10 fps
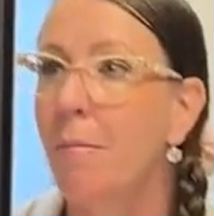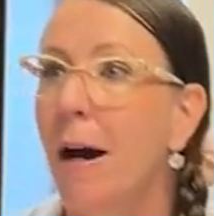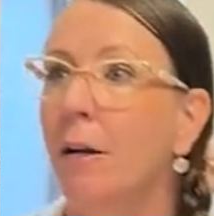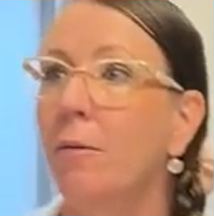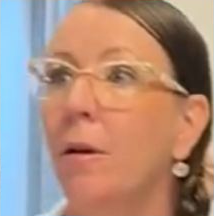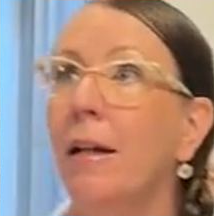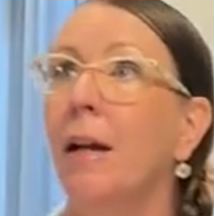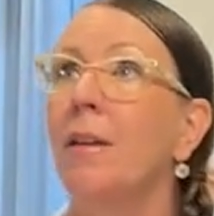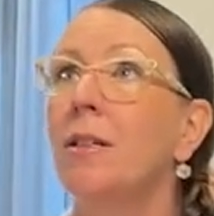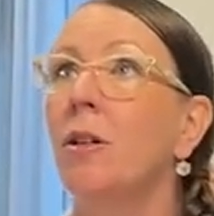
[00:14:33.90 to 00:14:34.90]
macaroni.
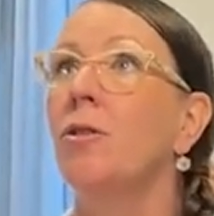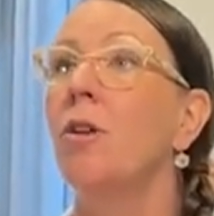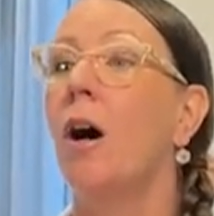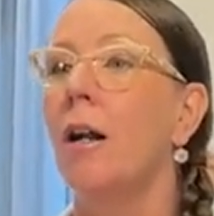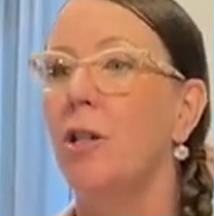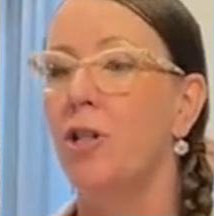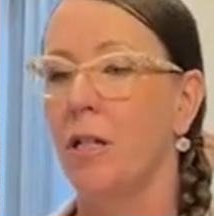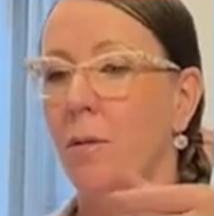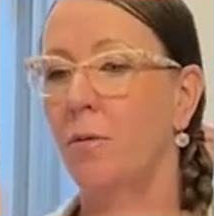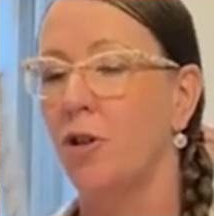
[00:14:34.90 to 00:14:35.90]
Now, these are not
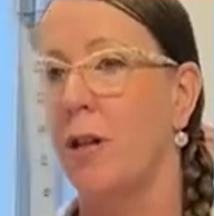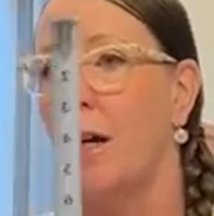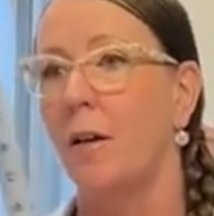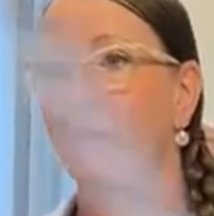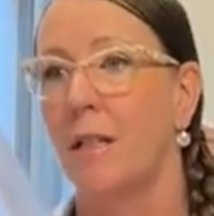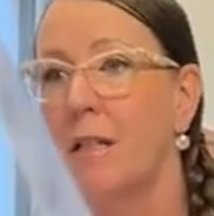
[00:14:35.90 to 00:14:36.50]
adjustable shelves. In